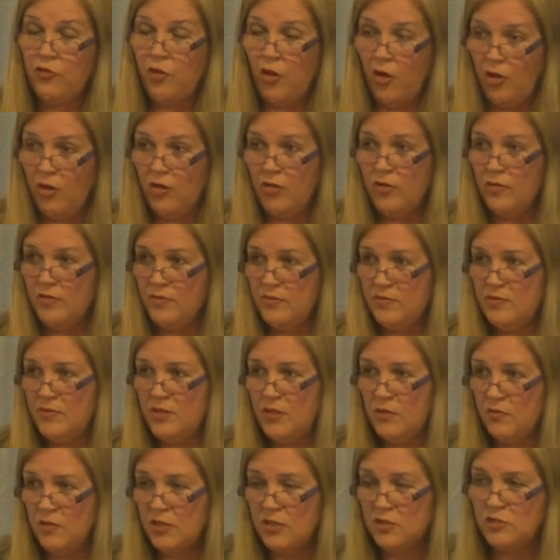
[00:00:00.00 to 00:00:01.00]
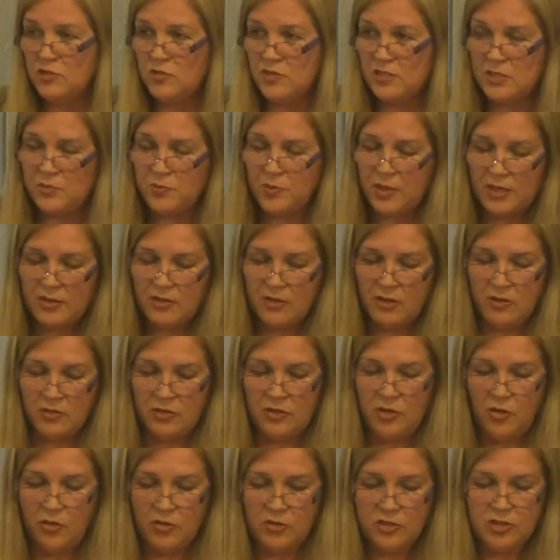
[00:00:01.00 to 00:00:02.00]
follow, he wanted to spread the
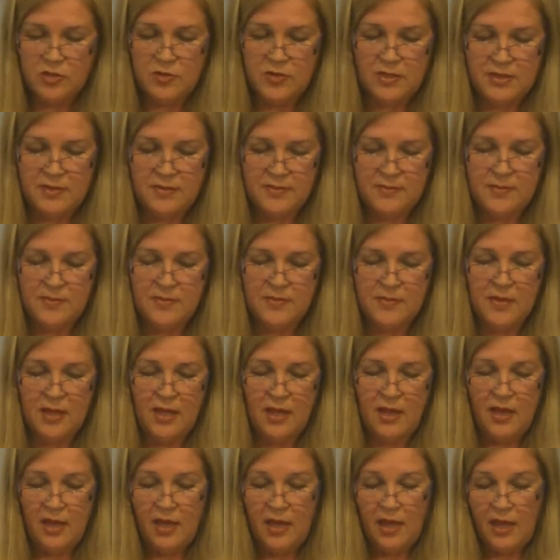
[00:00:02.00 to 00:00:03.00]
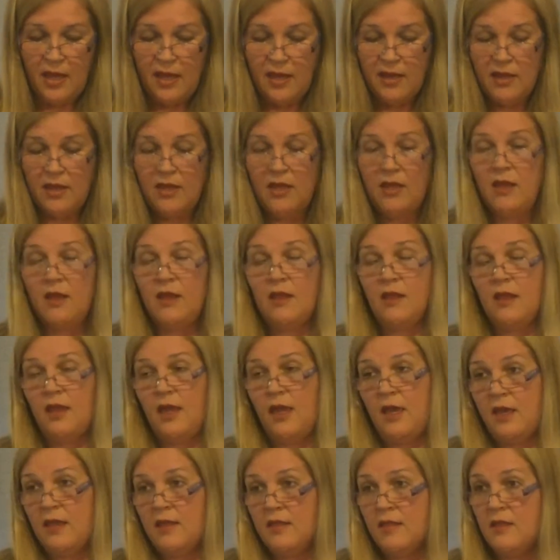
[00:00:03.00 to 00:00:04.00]
doctrine, and he
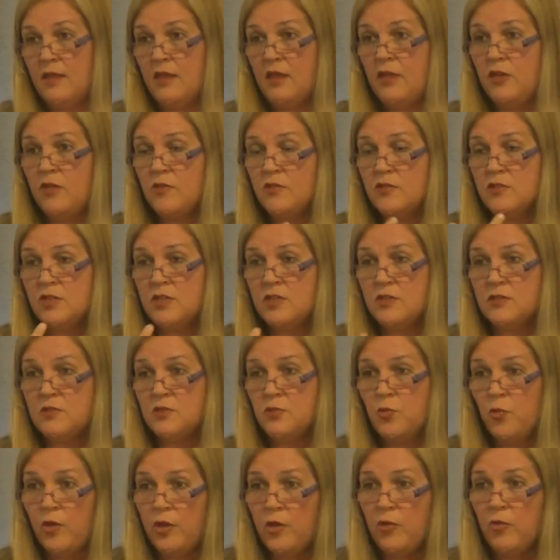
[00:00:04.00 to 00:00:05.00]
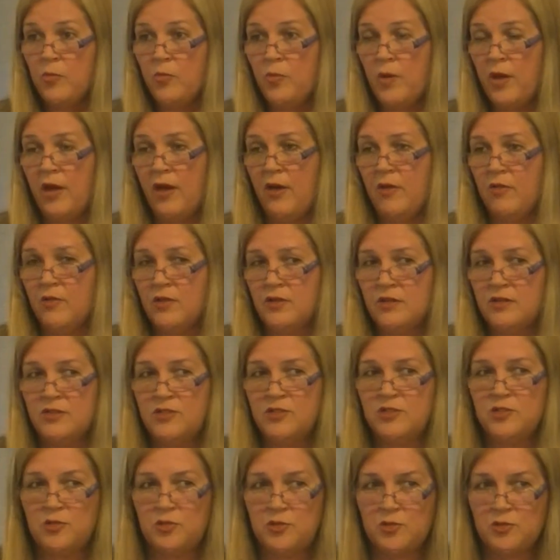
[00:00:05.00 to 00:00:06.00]
used his willpower
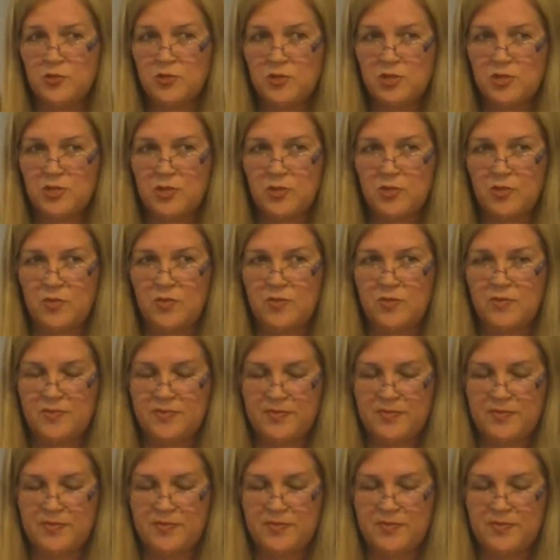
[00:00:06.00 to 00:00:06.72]
to do so.